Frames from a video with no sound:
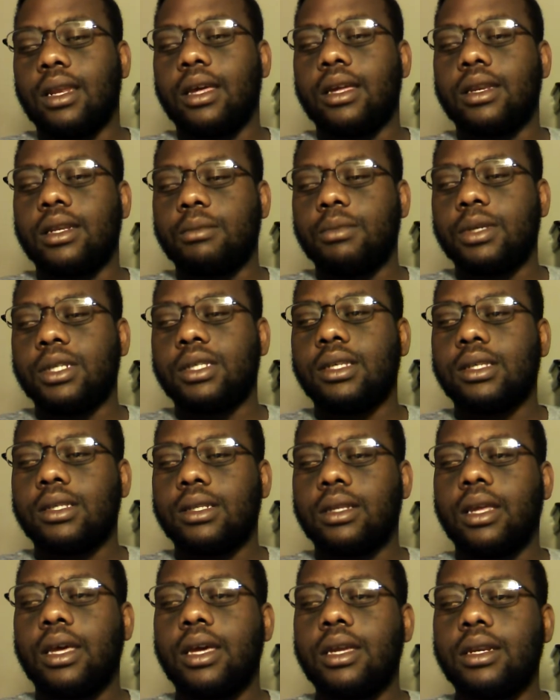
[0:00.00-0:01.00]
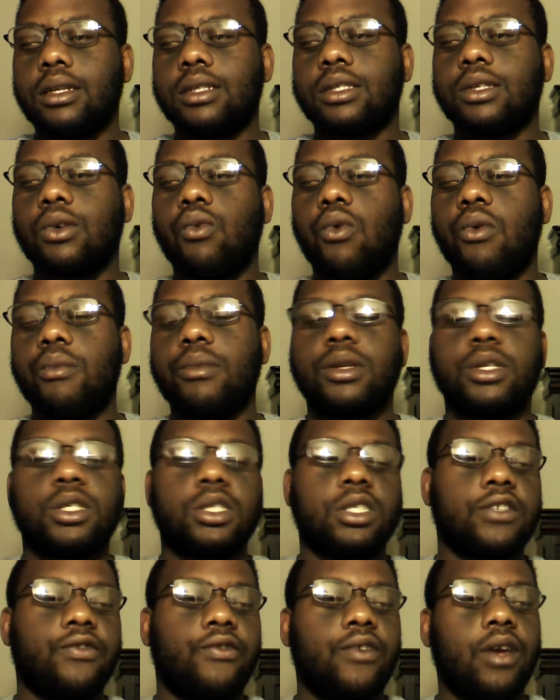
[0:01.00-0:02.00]
Linde. Mrs. Linde is a woman.
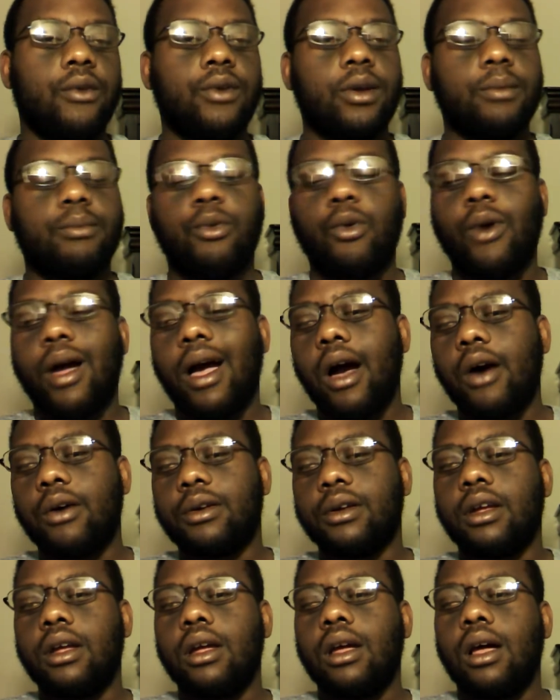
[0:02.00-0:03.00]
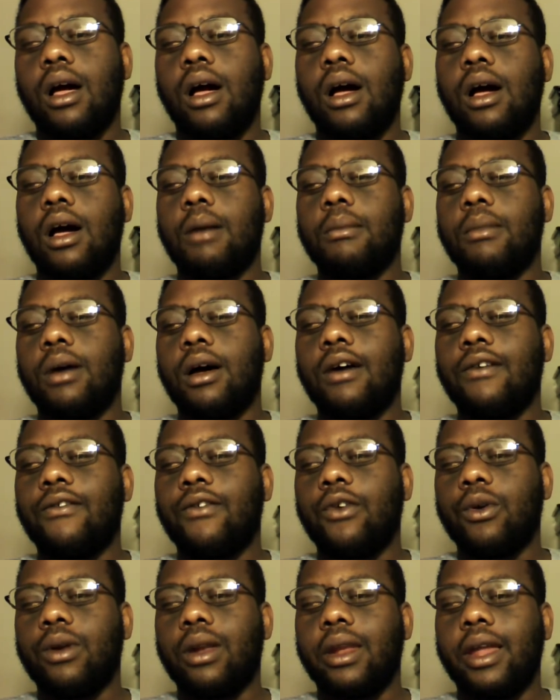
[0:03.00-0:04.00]
She's very proud um,
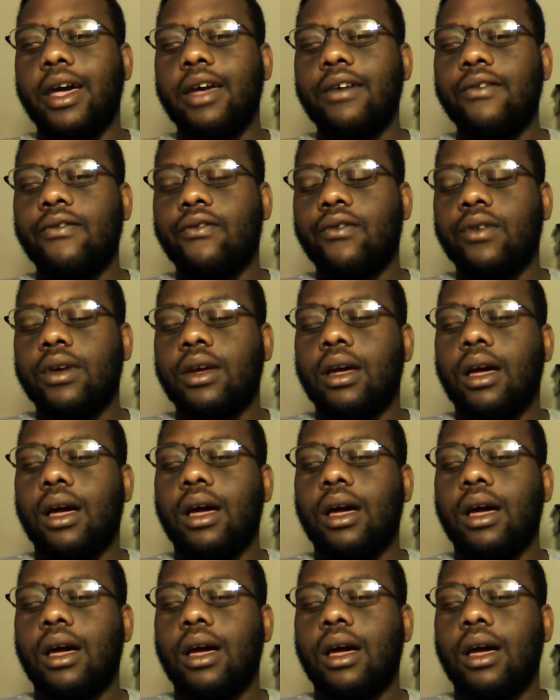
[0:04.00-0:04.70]
of her life.